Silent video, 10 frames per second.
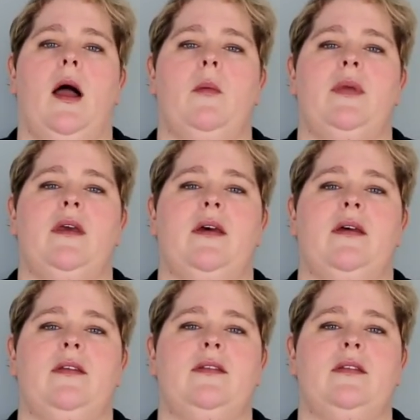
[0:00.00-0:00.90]

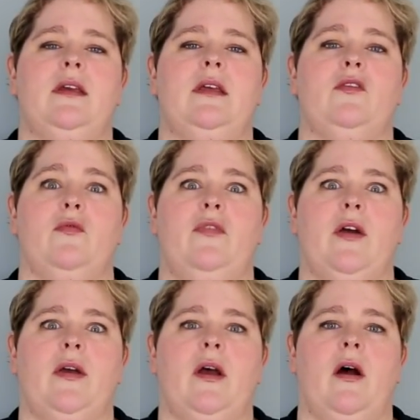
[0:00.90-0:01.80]
because it's
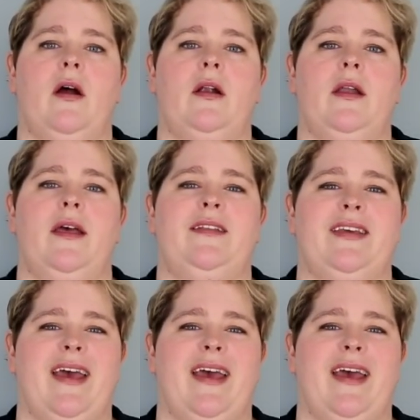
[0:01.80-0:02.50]
very hard to